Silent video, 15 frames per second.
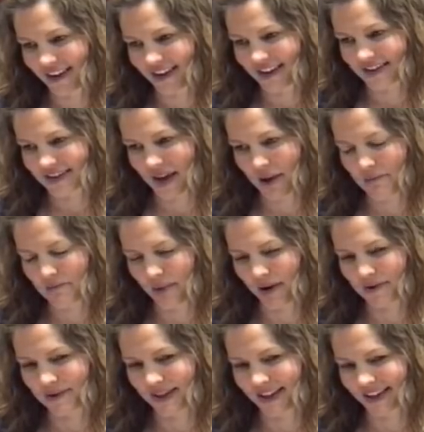A
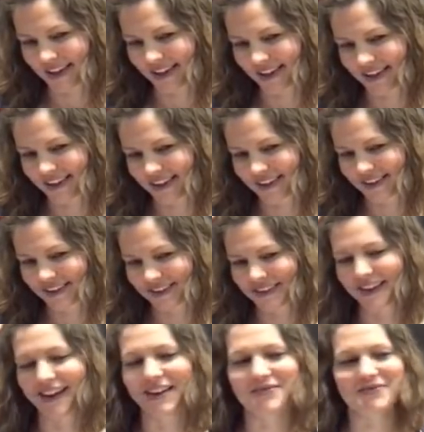Zamboni.
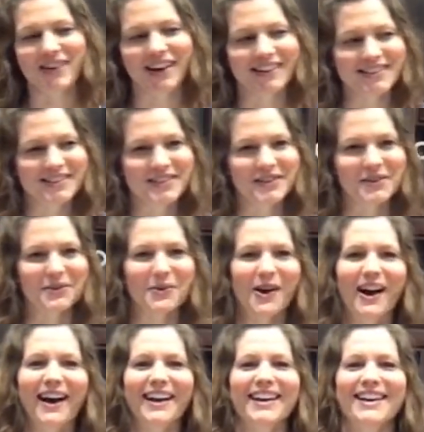I'm not sure
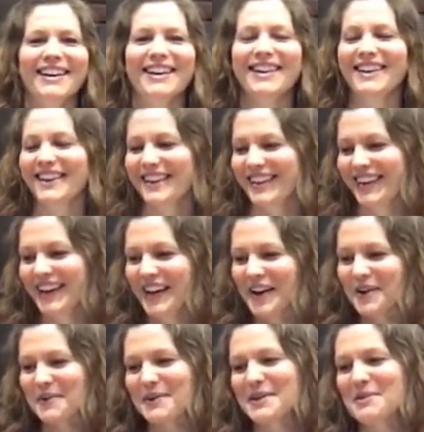why.
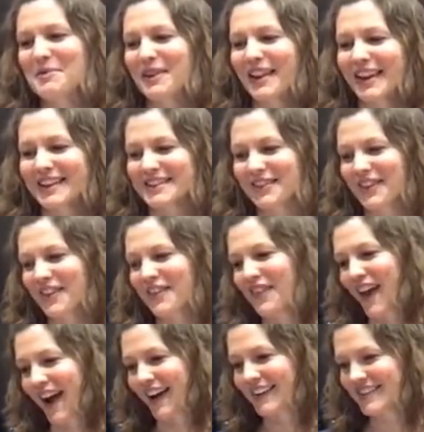Wouldn't it be like something
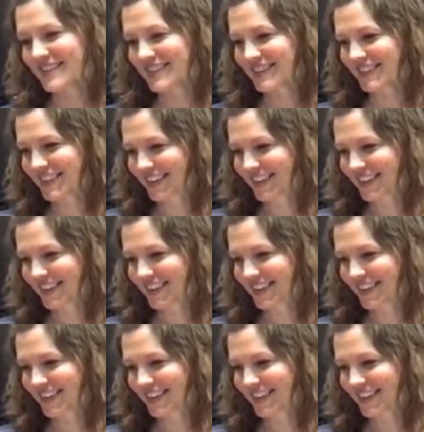fast?